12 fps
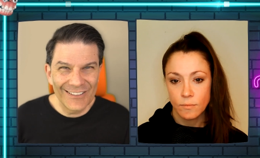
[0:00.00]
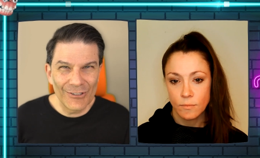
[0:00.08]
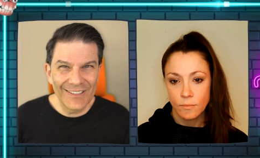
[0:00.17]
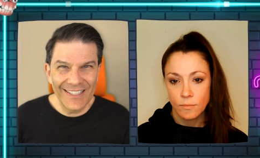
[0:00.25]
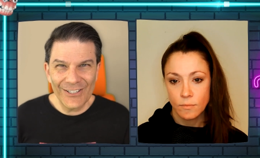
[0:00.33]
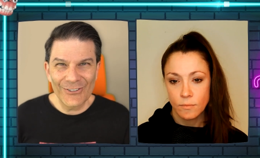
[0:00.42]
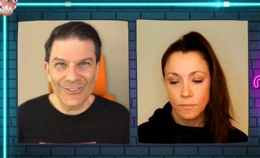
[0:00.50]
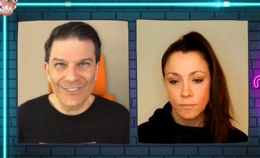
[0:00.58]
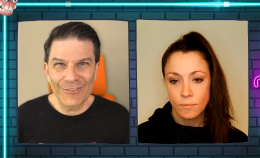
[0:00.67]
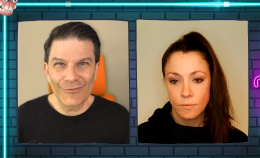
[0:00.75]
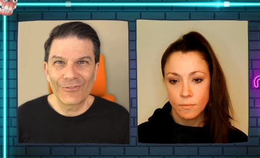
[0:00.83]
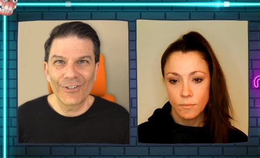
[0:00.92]
Speaker 1: letters
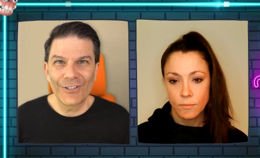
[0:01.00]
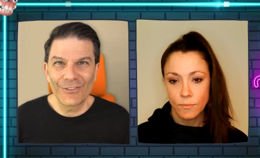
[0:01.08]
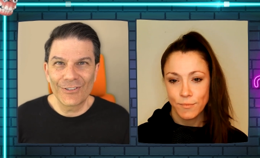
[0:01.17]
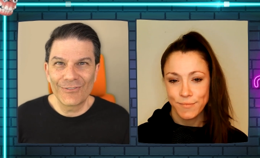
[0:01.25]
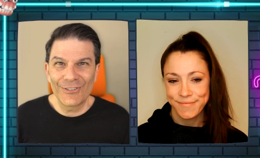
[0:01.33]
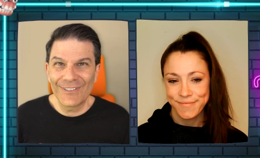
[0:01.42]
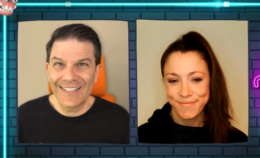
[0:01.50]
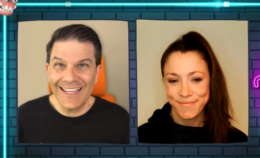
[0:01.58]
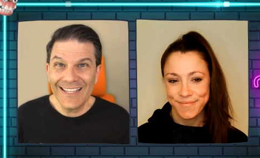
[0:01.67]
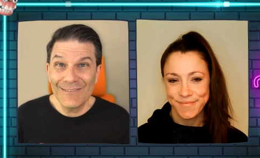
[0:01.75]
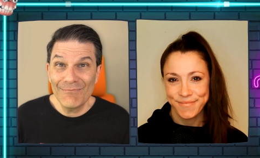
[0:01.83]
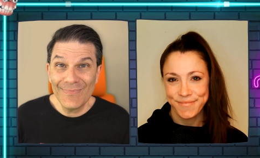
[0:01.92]
in front of your
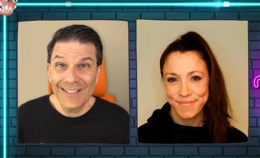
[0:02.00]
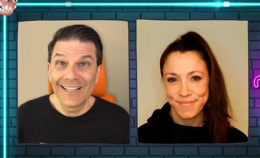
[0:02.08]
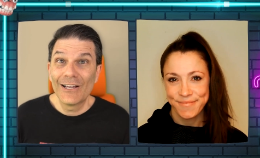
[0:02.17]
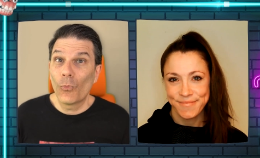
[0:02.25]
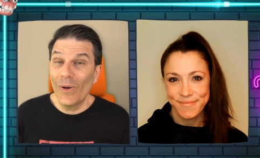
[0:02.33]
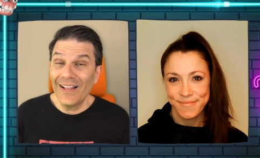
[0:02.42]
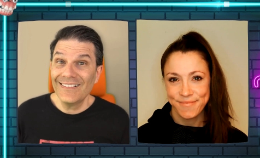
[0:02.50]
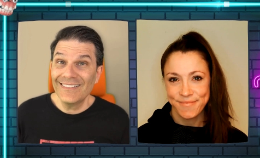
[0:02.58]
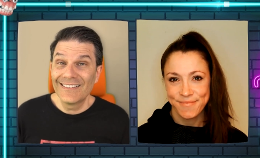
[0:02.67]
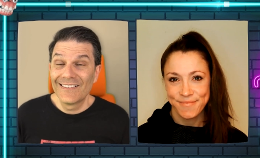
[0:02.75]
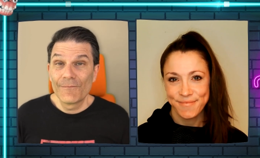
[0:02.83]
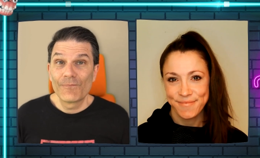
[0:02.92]
name. Well,
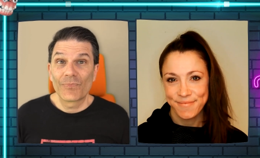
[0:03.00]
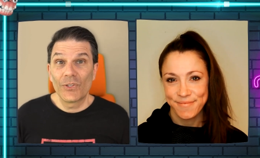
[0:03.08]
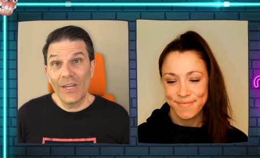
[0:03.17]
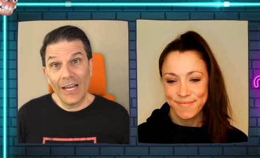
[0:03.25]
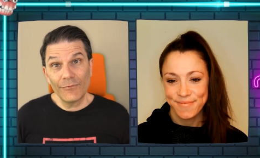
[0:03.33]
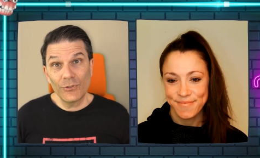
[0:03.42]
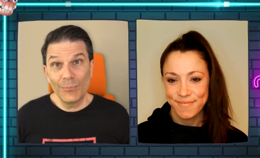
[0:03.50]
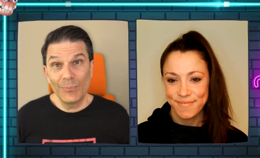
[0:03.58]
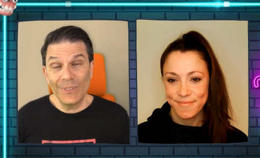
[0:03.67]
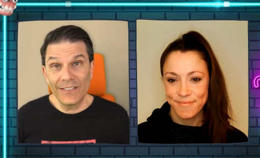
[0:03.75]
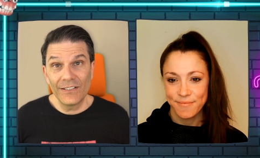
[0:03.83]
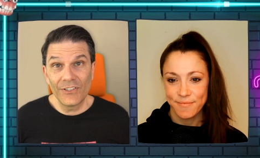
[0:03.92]
you have to
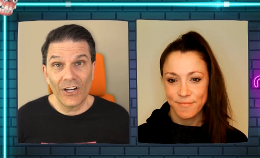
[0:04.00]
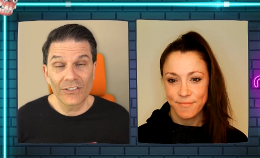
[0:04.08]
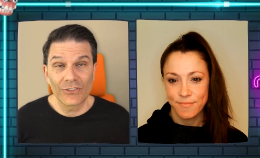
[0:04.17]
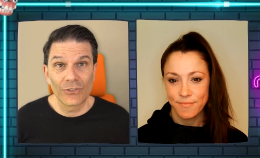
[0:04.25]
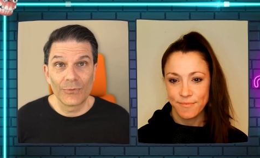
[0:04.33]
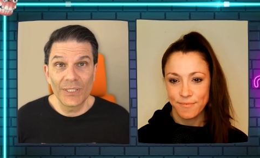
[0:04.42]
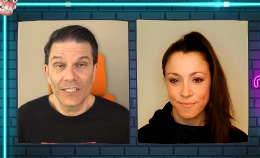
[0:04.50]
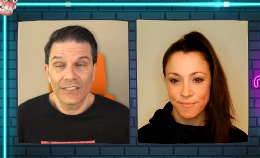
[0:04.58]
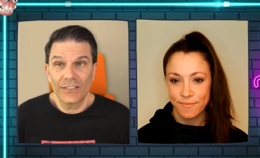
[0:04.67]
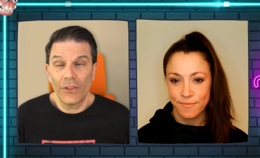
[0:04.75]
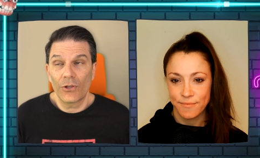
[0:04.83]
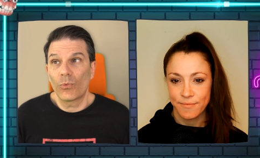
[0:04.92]
be the doctor
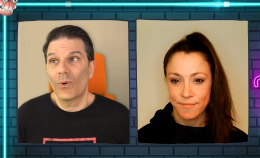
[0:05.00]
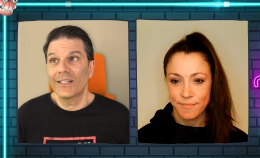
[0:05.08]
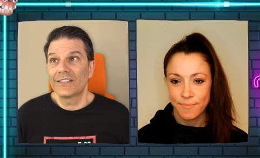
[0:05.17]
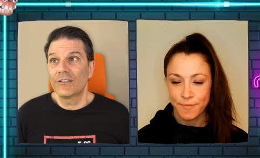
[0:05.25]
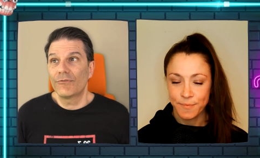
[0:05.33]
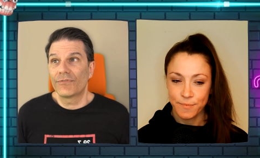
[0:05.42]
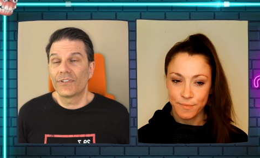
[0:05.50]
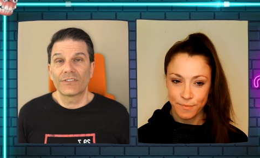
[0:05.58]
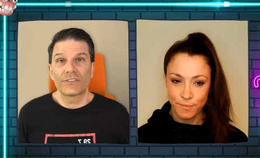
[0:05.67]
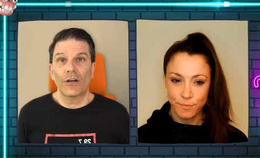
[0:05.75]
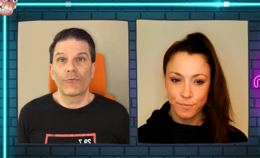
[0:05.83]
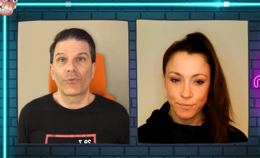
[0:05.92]
because otherwise, if the
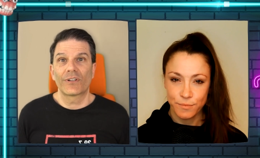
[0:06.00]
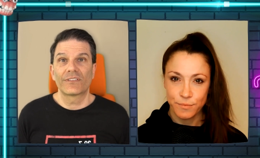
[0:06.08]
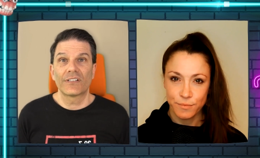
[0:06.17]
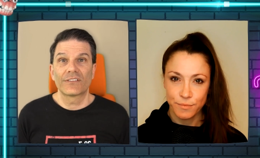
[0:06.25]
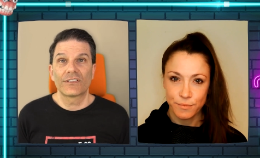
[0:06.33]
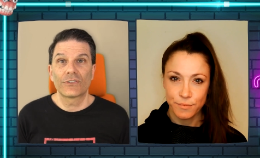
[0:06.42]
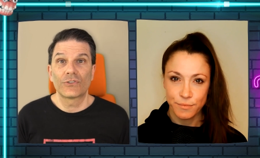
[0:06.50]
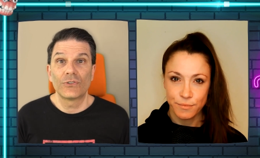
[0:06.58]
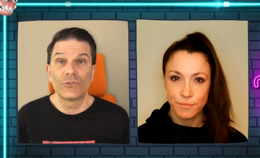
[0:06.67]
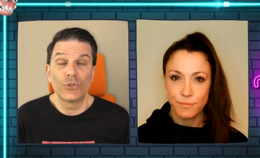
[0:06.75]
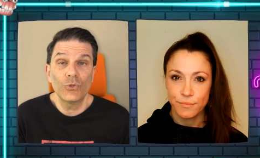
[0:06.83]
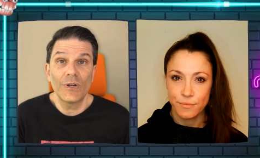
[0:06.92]
software tells us to
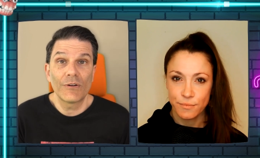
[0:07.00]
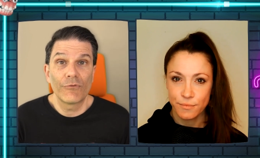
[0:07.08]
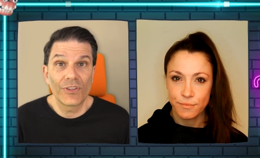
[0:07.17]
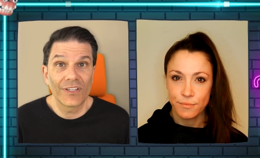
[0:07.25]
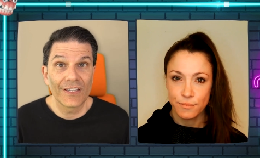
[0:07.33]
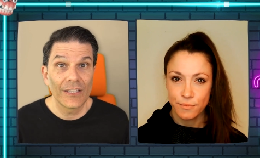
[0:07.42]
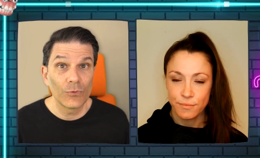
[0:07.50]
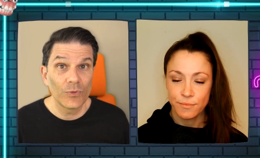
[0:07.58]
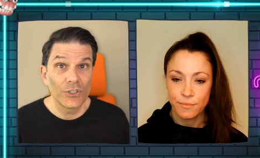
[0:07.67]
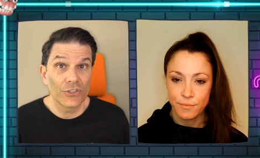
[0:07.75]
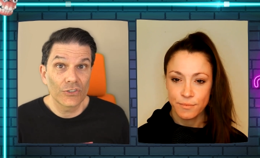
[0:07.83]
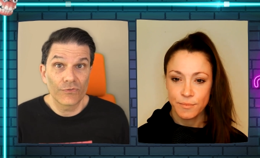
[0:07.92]
do everything and we
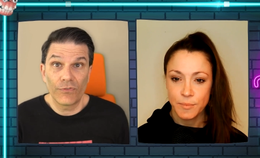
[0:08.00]
just